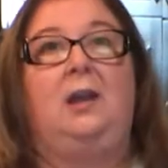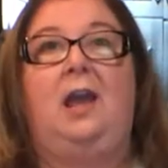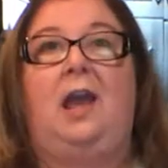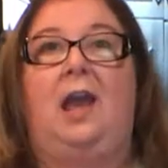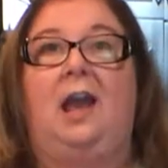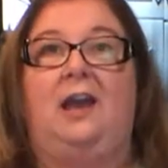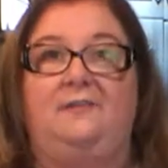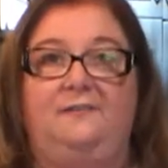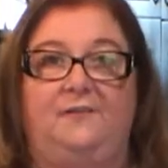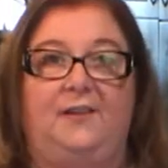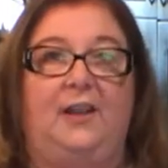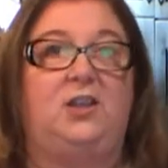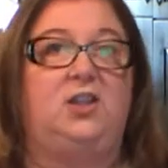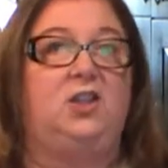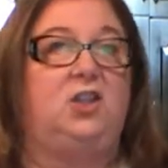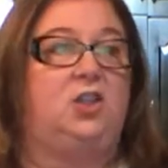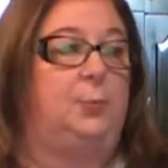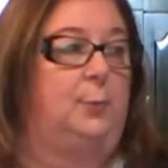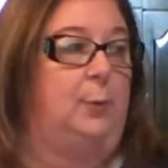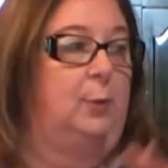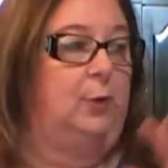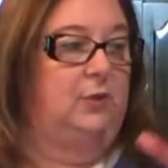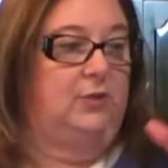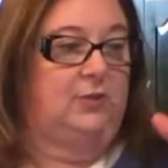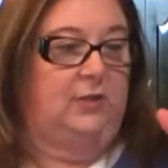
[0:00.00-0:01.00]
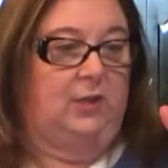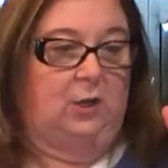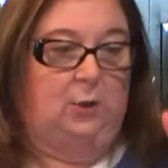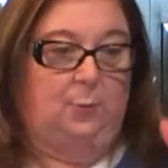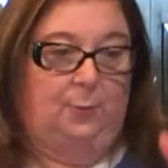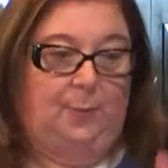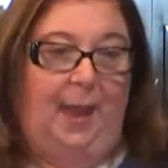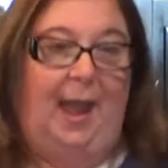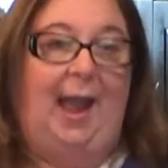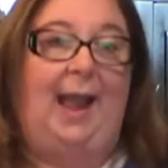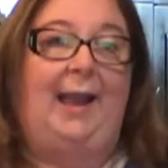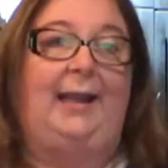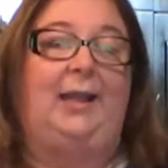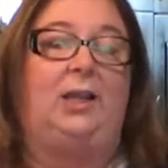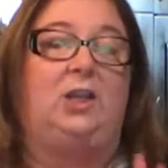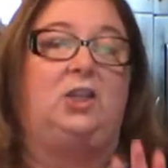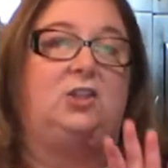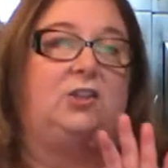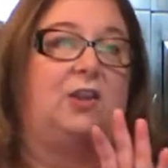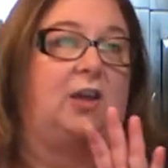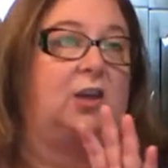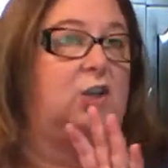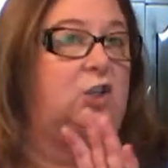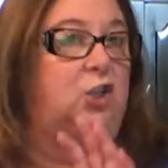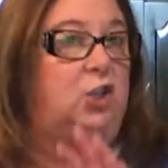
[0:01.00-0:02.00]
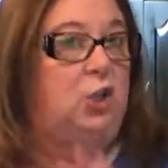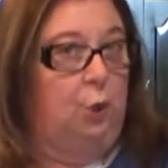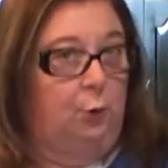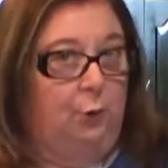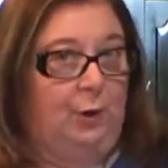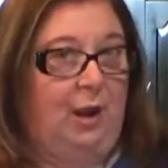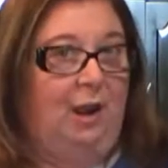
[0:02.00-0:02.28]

and vegetables that are packaged, that don't